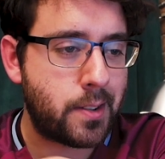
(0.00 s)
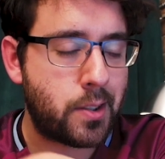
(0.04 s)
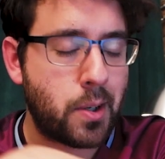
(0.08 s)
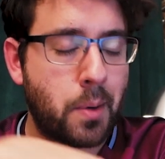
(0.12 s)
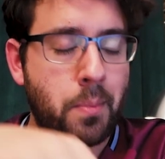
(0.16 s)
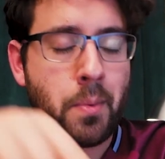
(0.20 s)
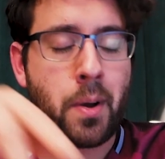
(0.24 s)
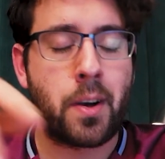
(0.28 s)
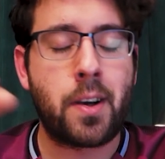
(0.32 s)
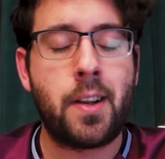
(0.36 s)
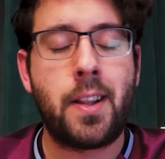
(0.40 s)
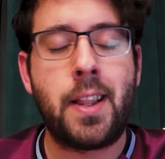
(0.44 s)
so
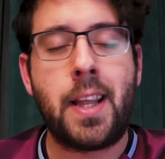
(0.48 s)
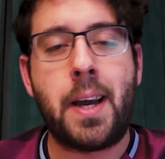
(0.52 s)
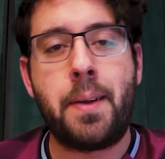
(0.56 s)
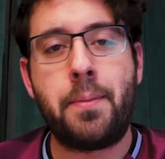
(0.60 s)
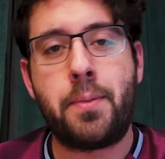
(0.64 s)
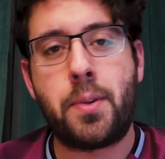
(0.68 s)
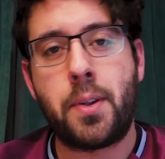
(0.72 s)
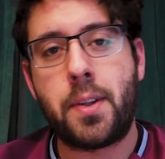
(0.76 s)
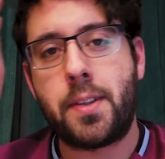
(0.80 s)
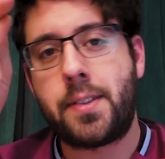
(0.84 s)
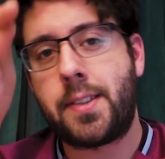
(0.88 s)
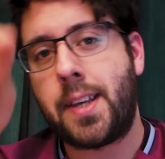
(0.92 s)
I'm not going to let
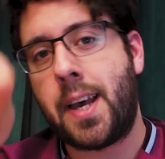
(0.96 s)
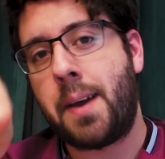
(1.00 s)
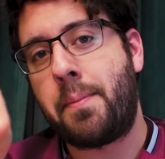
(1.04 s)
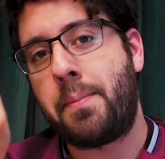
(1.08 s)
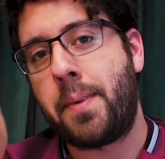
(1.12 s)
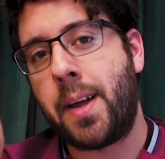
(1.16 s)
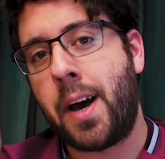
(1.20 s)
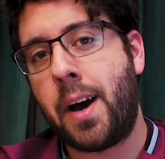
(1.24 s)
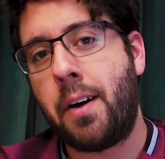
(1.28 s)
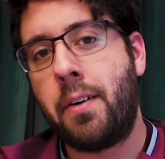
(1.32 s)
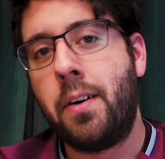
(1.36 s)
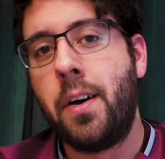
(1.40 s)
him do the
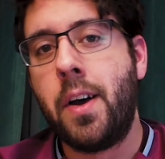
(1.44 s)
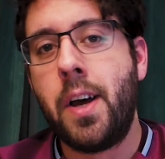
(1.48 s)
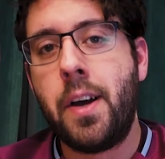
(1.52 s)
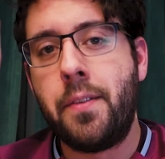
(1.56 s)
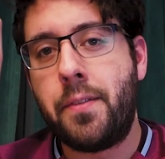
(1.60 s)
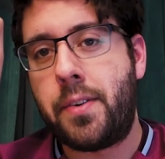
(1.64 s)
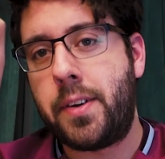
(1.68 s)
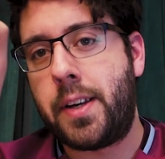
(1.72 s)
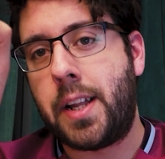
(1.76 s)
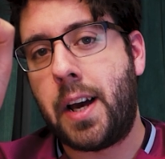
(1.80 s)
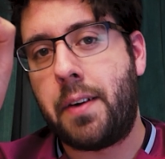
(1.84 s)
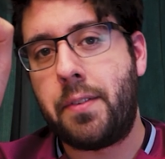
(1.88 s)
same now
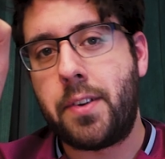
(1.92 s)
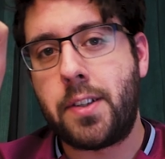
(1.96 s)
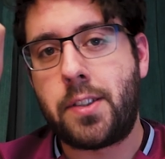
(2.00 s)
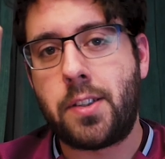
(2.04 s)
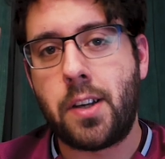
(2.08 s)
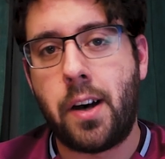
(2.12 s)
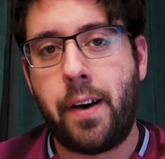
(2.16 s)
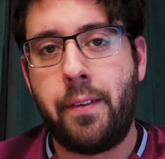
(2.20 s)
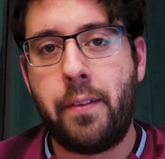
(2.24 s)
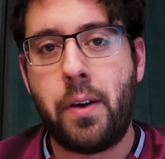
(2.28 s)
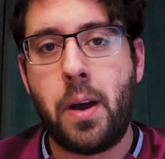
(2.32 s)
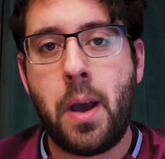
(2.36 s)
for David
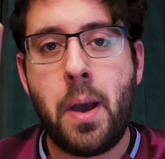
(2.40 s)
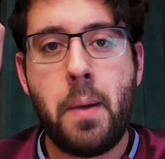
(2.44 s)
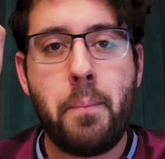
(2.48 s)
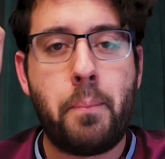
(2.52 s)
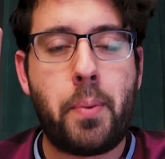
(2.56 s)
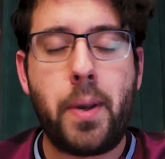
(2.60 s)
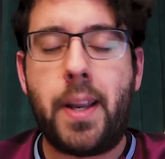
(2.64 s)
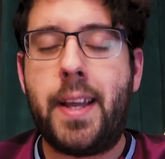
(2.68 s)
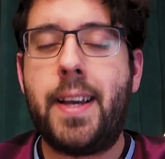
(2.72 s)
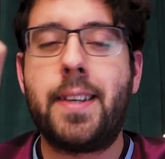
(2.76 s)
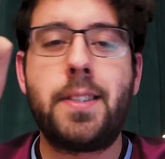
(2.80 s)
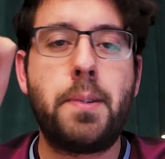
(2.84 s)
Silva,
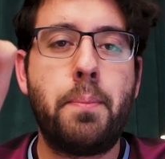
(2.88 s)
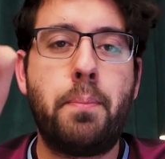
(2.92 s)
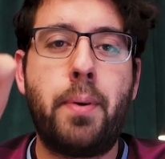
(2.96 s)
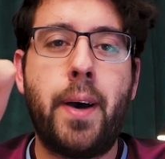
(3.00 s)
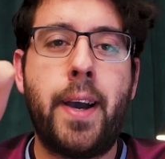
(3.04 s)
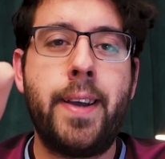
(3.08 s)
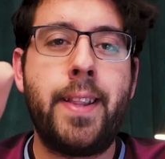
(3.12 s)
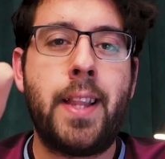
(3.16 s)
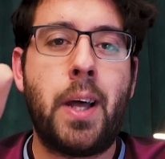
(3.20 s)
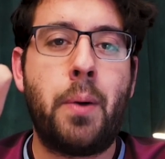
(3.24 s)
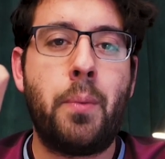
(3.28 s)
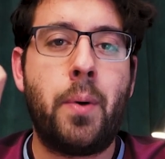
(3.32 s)
but he isn't
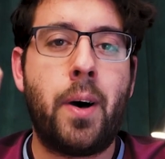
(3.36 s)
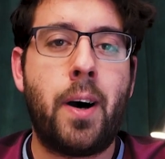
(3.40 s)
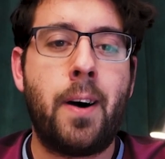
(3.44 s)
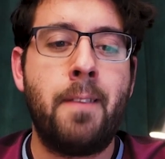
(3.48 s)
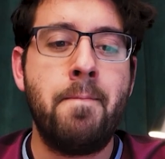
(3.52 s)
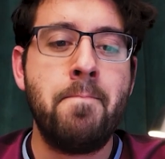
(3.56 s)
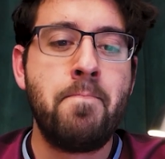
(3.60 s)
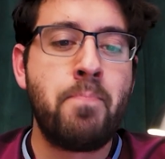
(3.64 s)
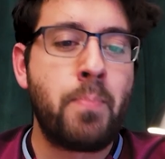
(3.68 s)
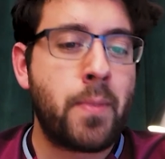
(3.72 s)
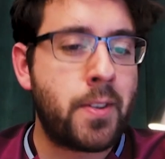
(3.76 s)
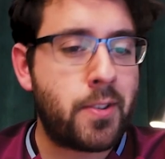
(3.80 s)
playing that well.